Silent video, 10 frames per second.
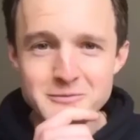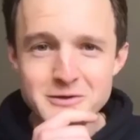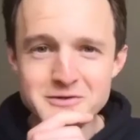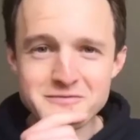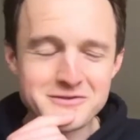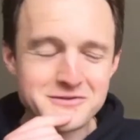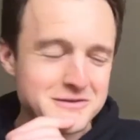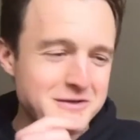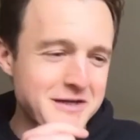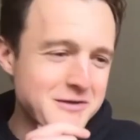Wonderful.
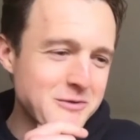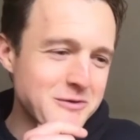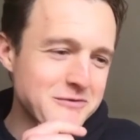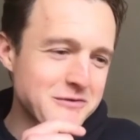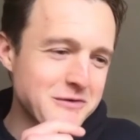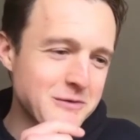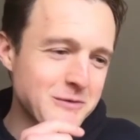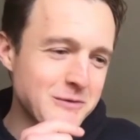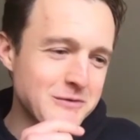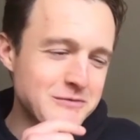Okay, cool.
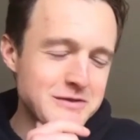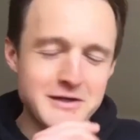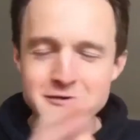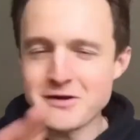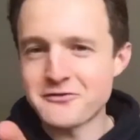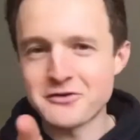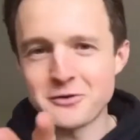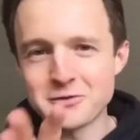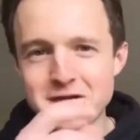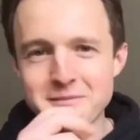So the internet should
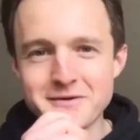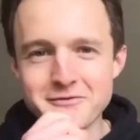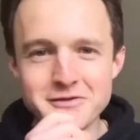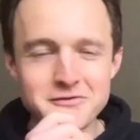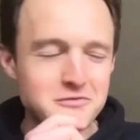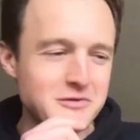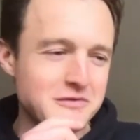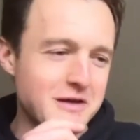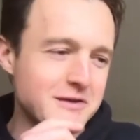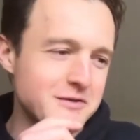hold up and everything should be
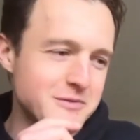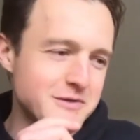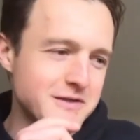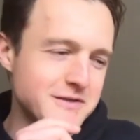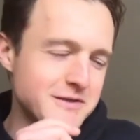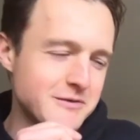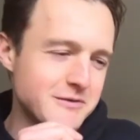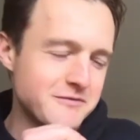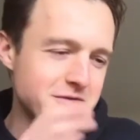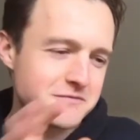solid. But you know,
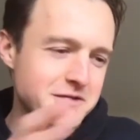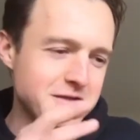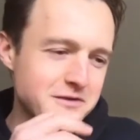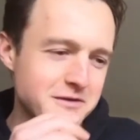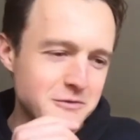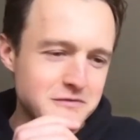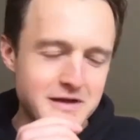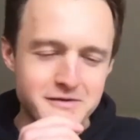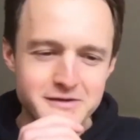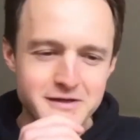if, if anything goes
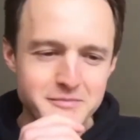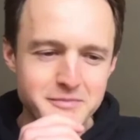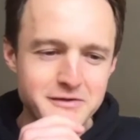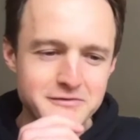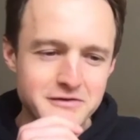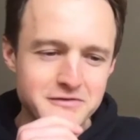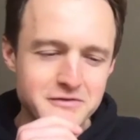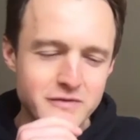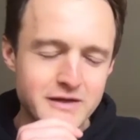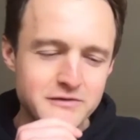down, then I apologize in
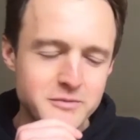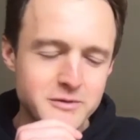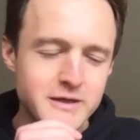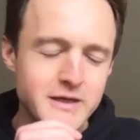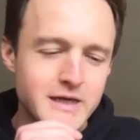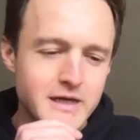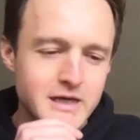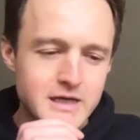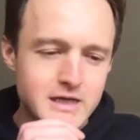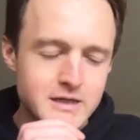advance. But
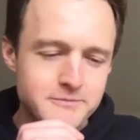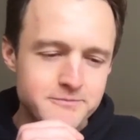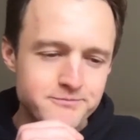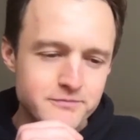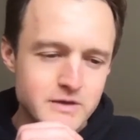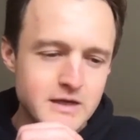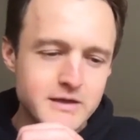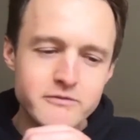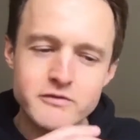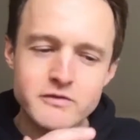um, yeah,
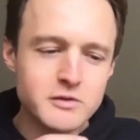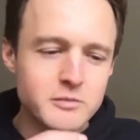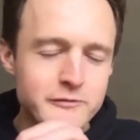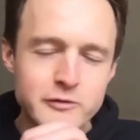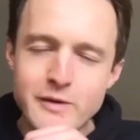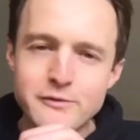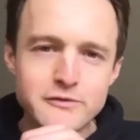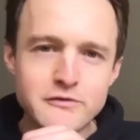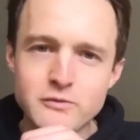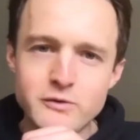give us a little bit of a grounding
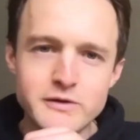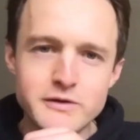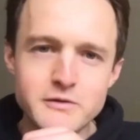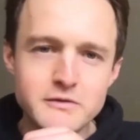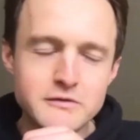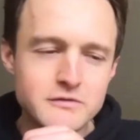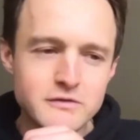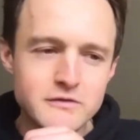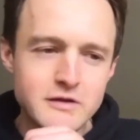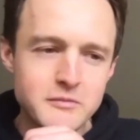story. You know, let's
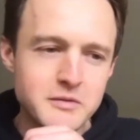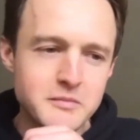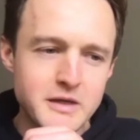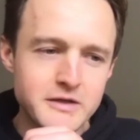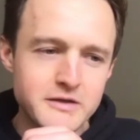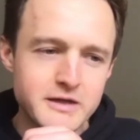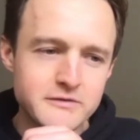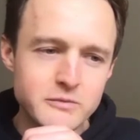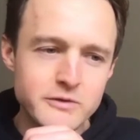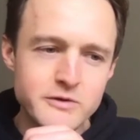let's tell people how you got
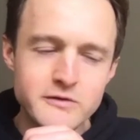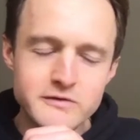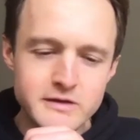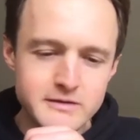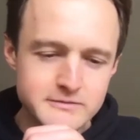to where you are today.